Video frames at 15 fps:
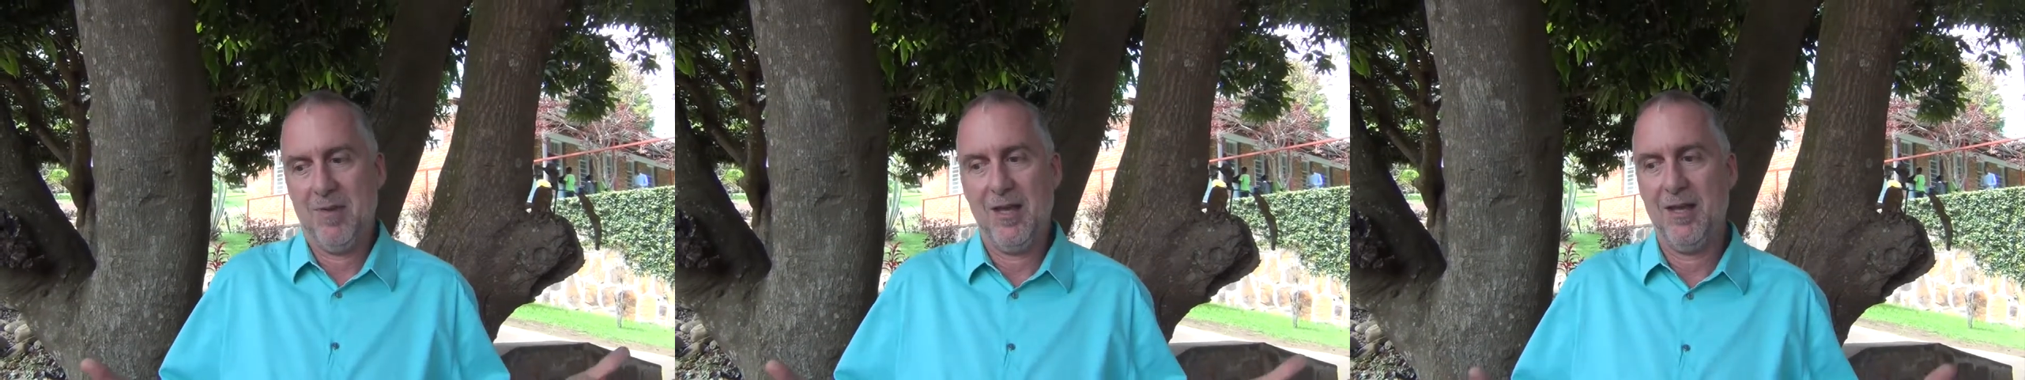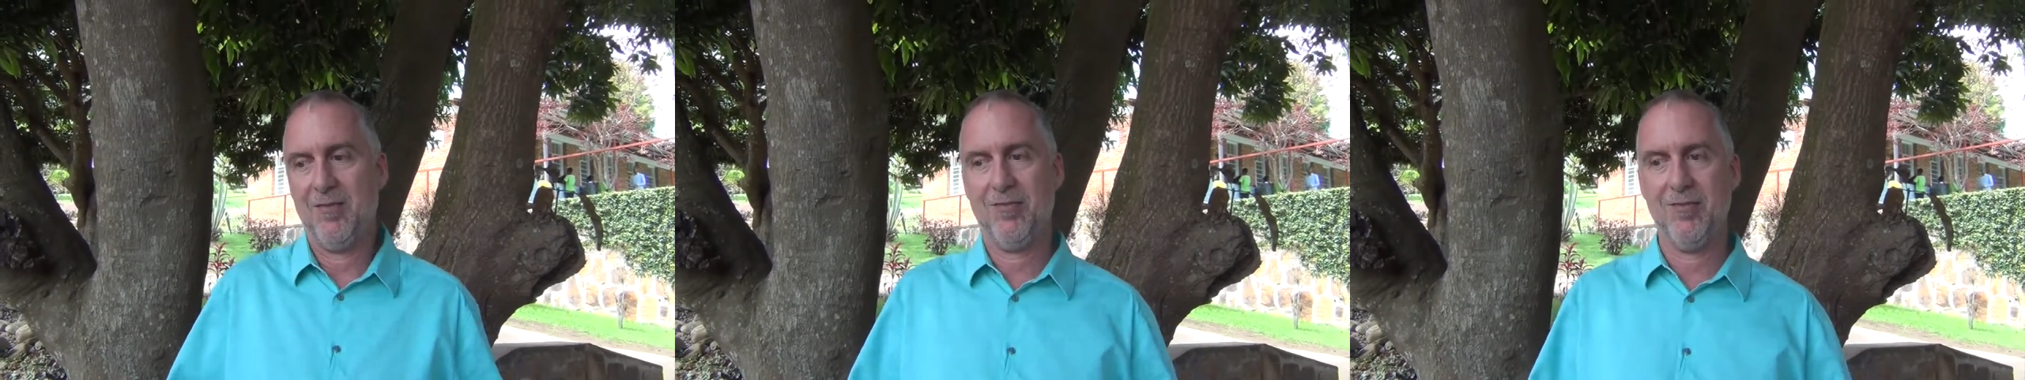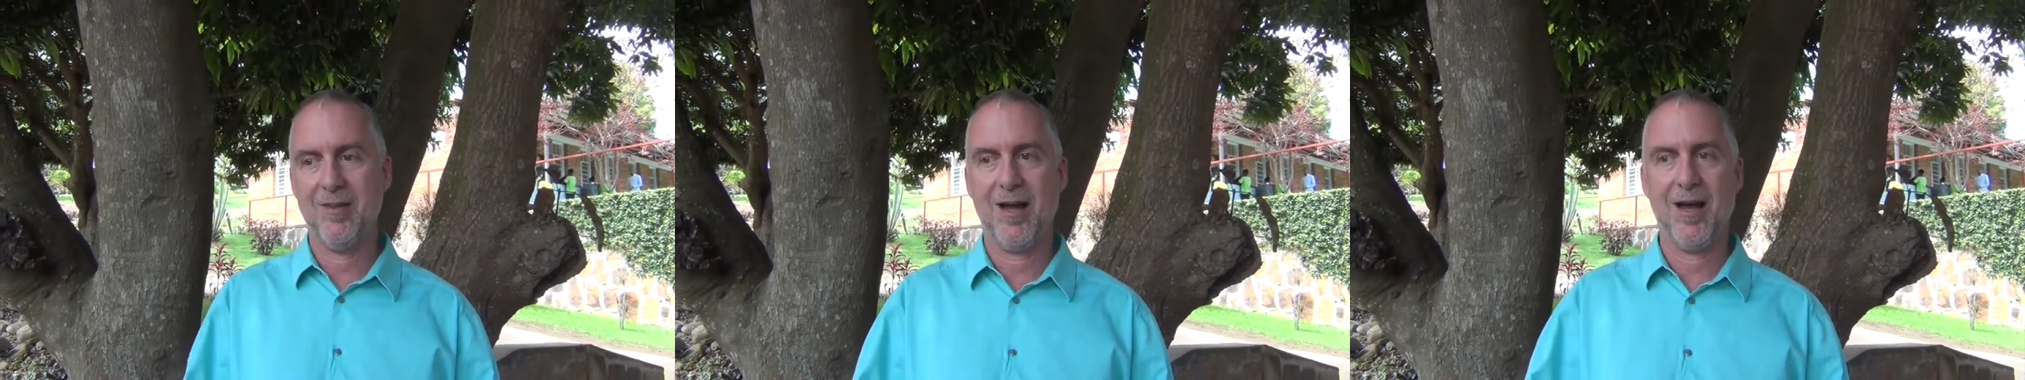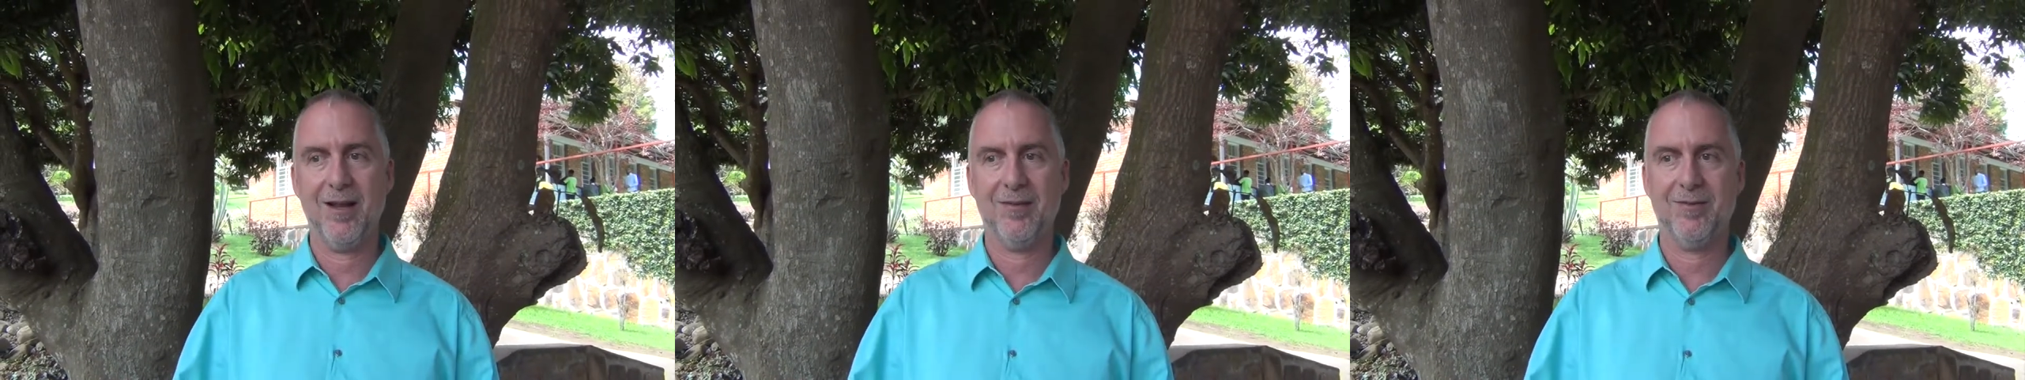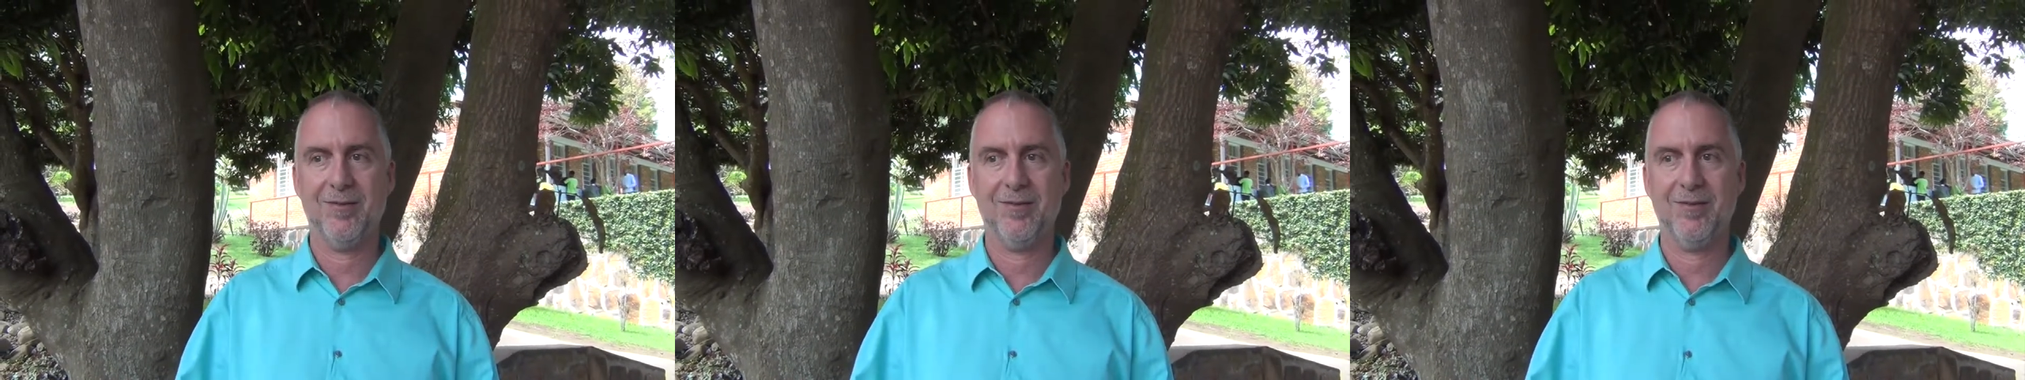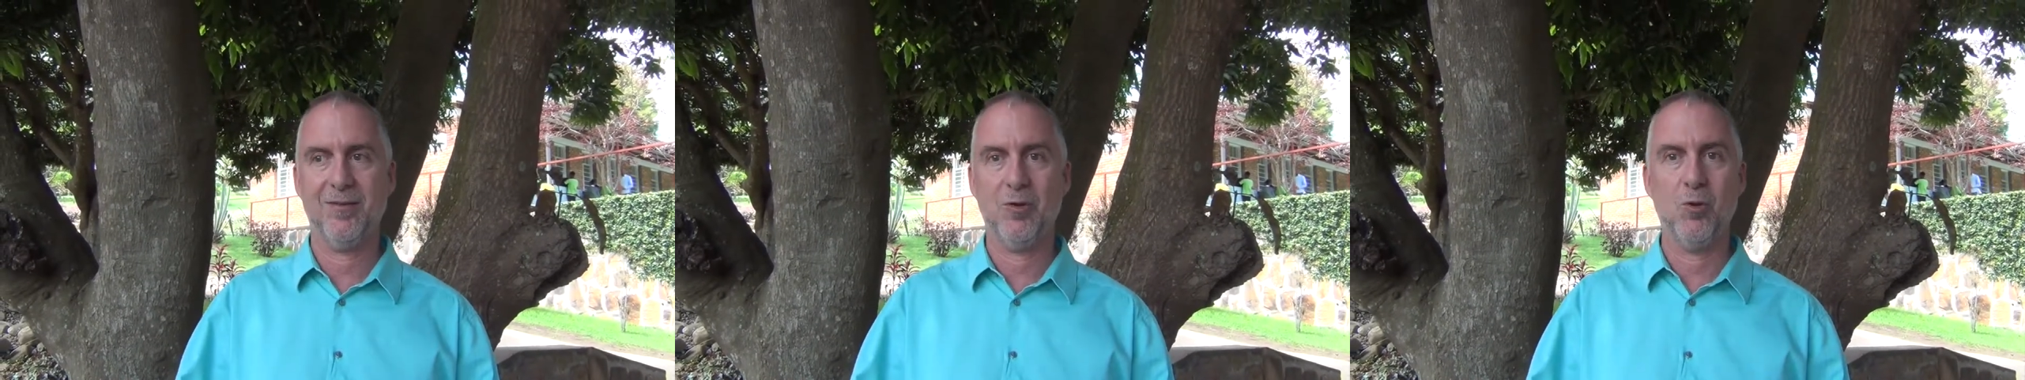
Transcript: it's not